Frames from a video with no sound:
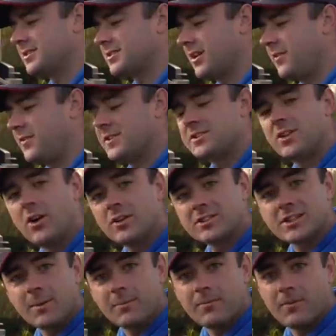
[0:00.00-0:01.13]
So if it's not
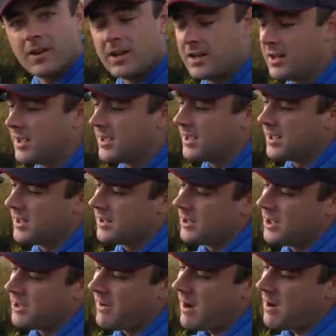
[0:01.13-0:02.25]
something
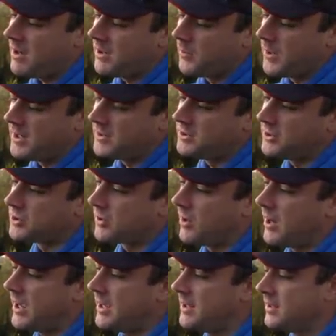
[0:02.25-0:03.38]
that you're out in the winter
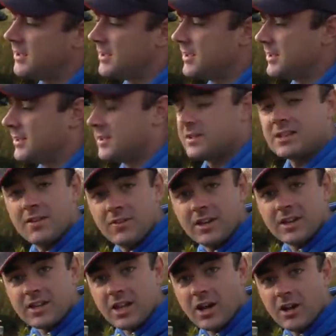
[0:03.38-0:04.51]
trying, give it
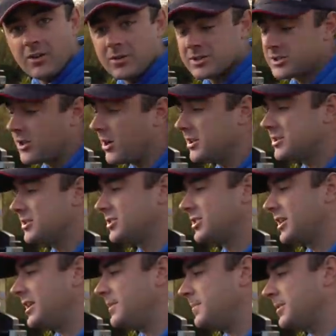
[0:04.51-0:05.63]
a go. It's nice and
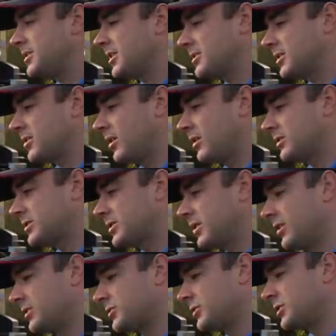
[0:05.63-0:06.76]
cheap. It doesn't cost a
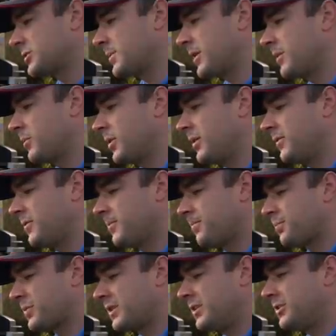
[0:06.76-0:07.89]
lot to experiment with.
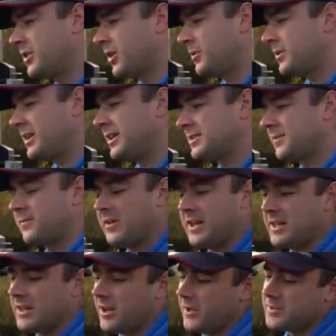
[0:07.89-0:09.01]
You don't need to
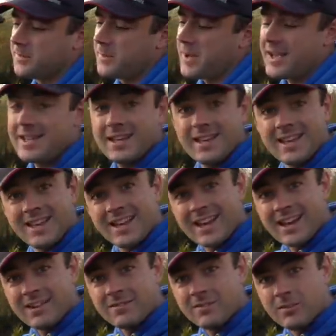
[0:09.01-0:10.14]
feed loads of bait,
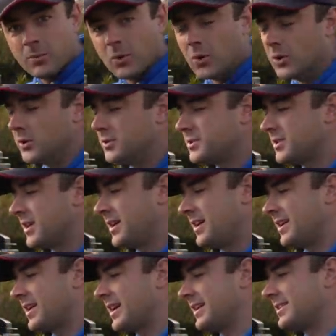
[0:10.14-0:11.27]
and the rewards
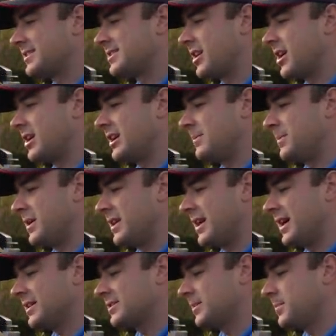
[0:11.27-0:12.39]
can certainly be
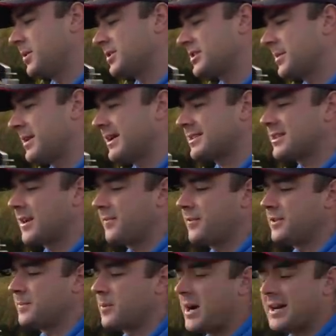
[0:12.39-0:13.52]
there. So put some of that stuff
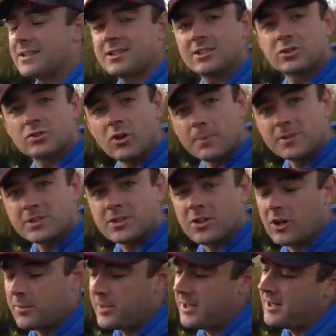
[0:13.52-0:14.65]
into practice. Drop us a
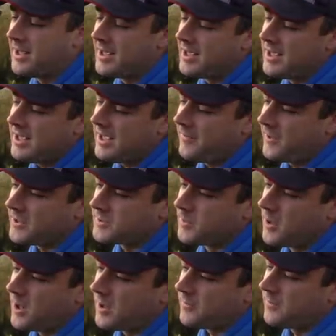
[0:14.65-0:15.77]
comment if it's
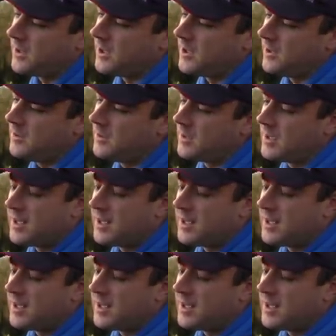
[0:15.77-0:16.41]
worked for you.